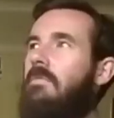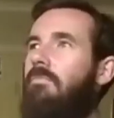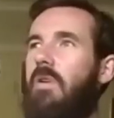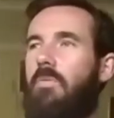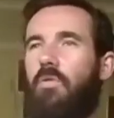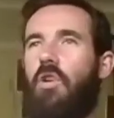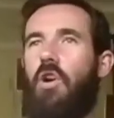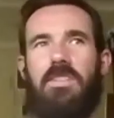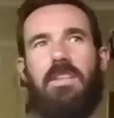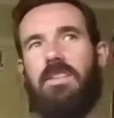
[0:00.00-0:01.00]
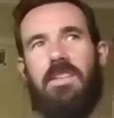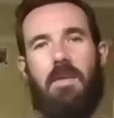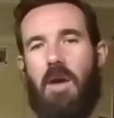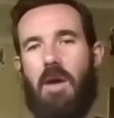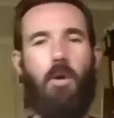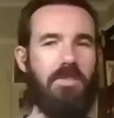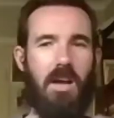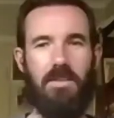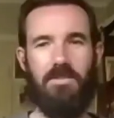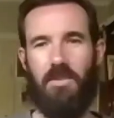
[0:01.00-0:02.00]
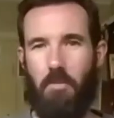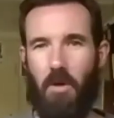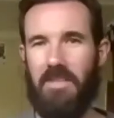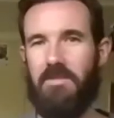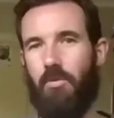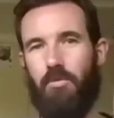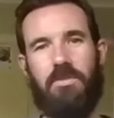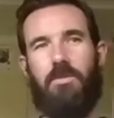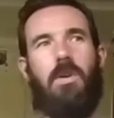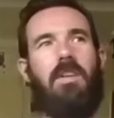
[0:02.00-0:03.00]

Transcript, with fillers: people go to cities and they buy postcards or they buy spoons or whatever.